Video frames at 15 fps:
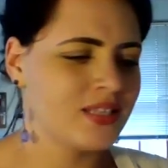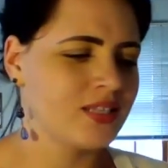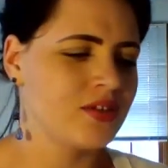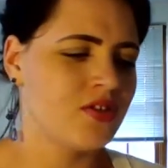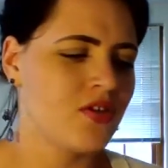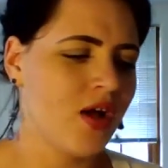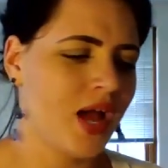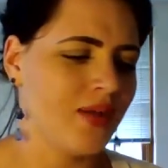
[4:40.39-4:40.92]

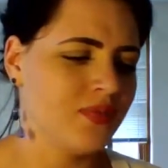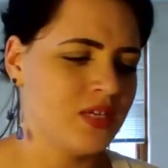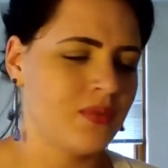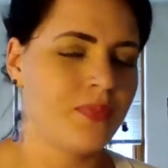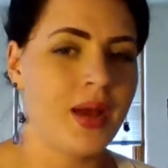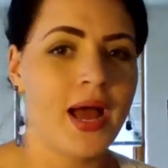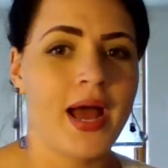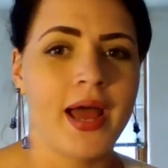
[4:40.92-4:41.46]
You don't have to
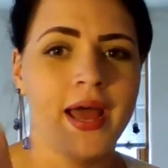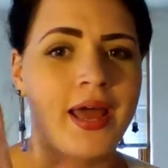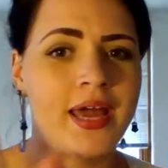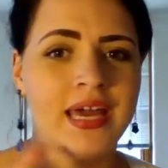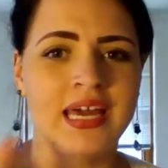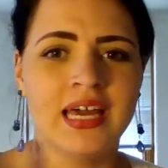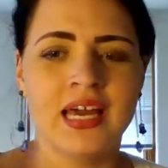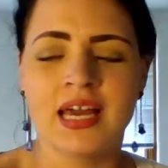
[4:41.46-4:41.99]

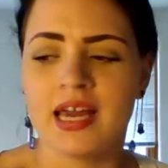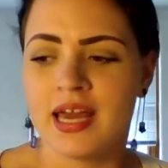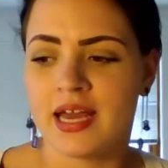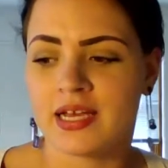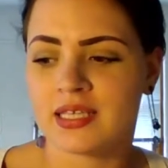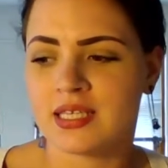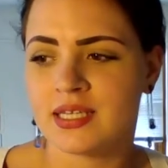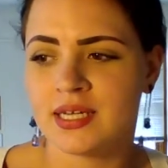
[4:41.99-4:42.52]
buy
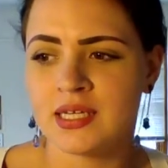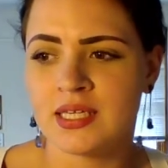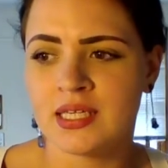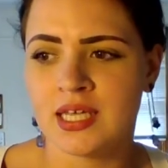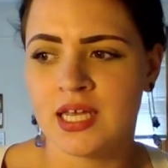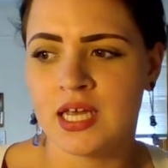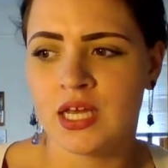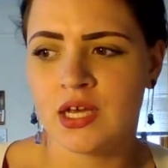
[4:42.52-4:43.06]

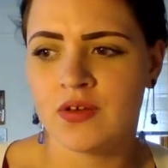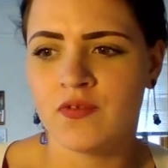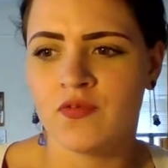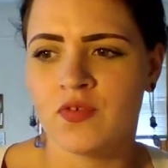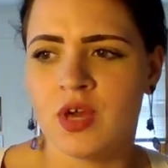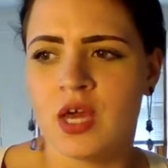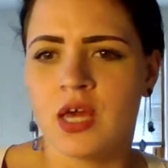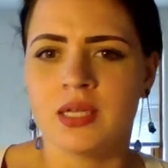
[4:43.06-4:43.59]
extensive
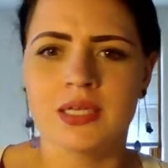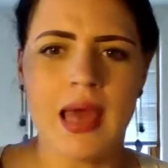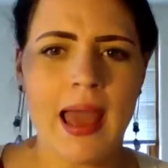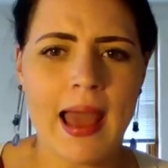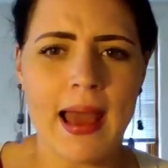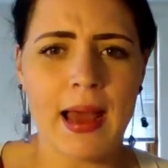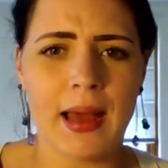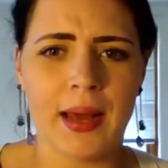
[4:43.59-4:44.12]

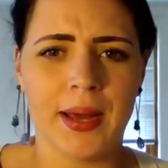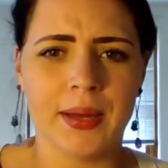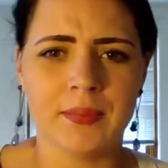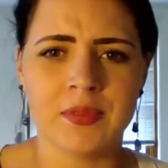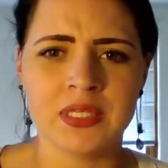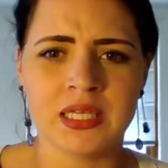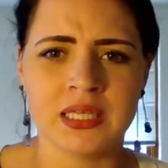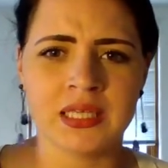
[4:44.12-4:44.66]

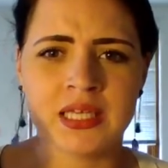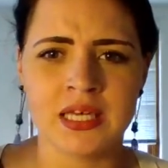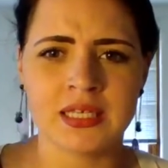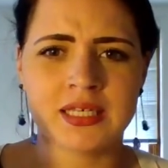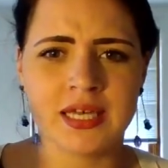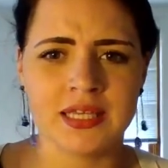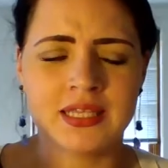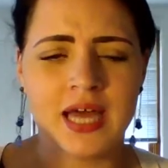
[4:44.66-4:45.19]
tabs and things
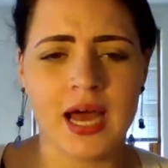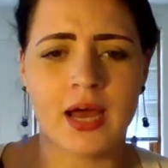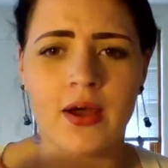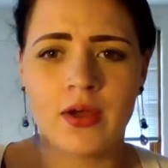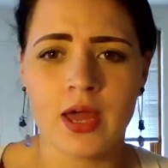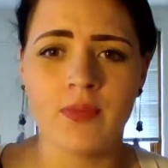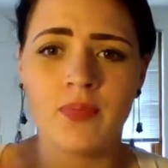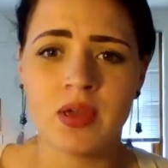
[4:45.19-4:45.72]
like that.
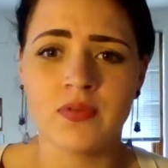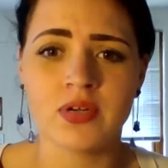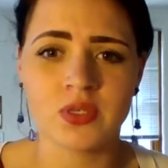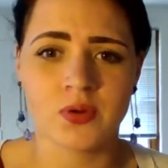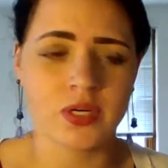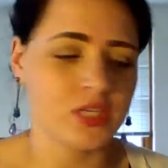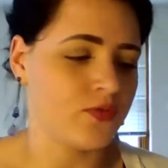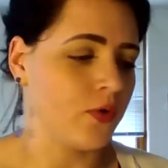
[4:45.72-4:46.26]
Okay, be
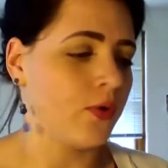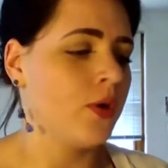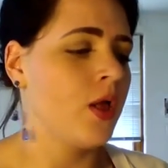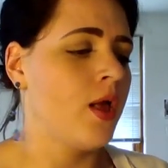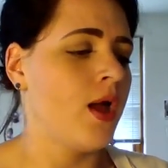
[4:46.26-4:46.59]
resourceful.